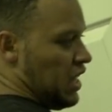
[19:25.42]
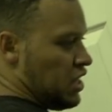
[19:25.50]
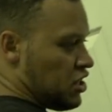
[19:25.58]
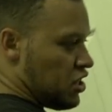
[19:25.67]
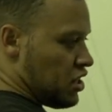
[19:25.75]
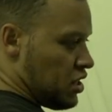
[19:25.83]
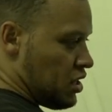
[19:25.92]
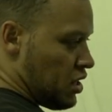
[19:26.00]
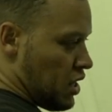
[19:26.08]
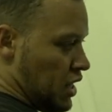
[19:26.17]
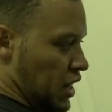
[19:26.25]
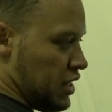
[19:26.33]
each, and
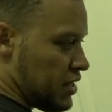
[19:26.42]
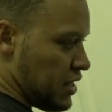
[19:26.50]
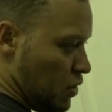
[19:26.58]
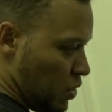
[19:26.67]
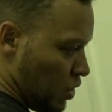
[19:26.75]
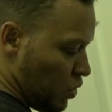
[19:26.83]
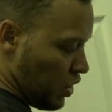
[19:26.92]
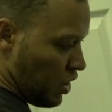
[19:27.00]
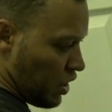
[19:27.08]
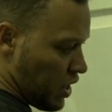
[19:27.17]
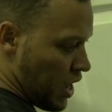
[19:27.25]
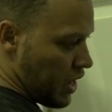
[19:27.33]
let's see what it would
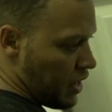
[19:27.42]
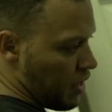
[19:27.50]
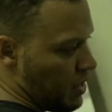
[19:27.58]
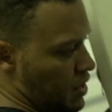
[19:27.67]
look like.